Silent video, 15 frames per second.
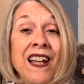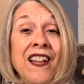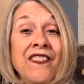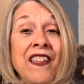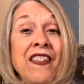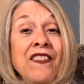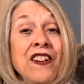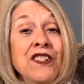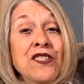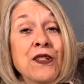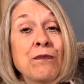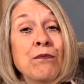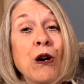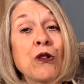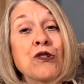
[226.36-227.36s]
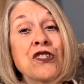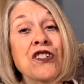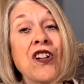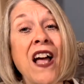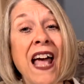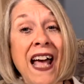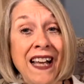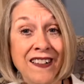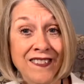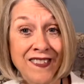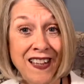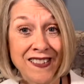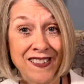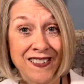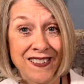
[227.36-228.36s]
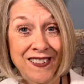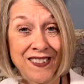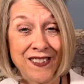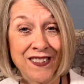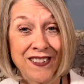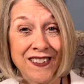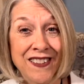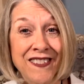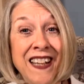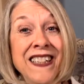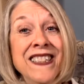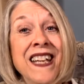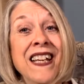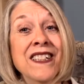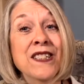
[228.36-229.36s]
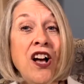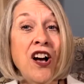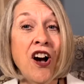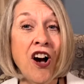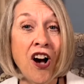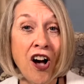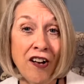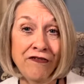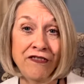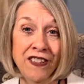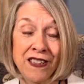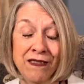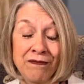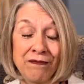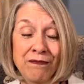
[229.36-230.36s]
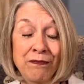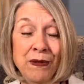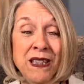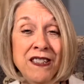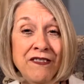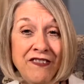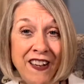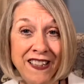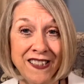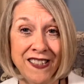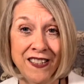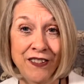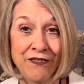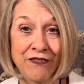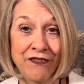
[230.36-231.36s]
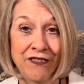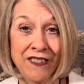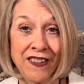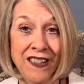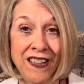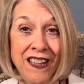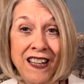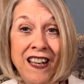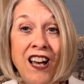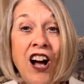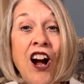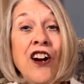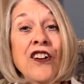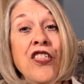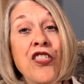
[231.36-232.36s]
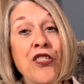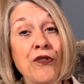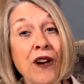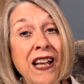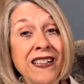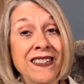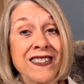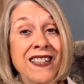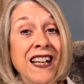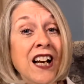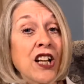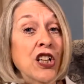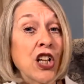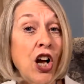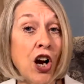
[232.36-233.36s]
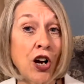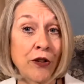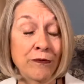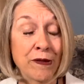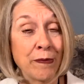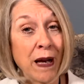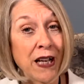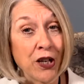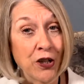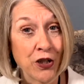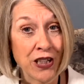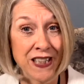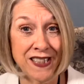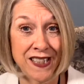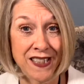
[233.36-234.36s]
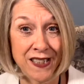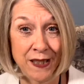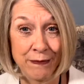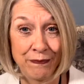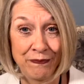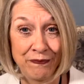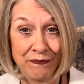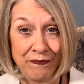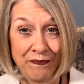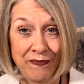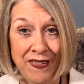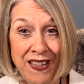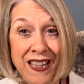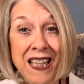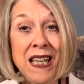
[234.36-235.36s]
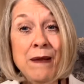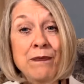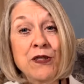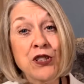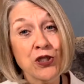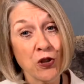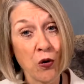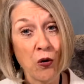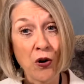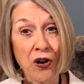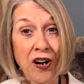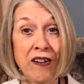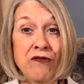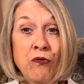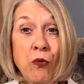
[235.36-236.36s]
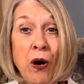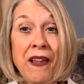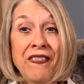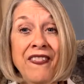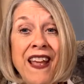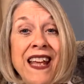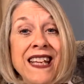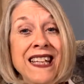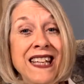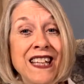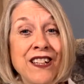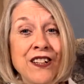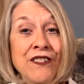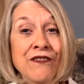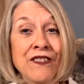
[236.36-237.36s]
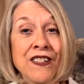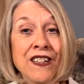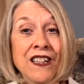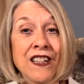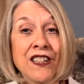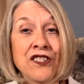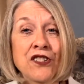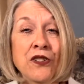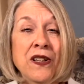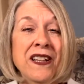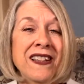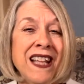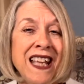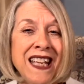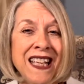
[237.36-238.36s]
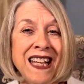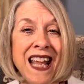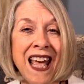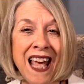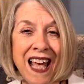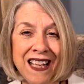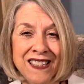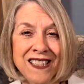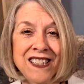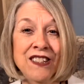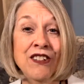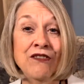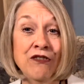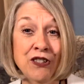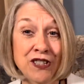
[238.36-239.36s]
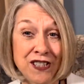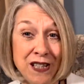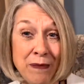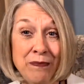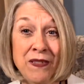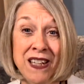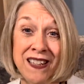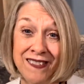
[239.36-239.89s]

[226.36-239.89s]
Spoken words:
Then there's emotional adolescence. They tend to often be defensive, are threatened and alarmed by criticism, keep score of what they give so that they can ask for something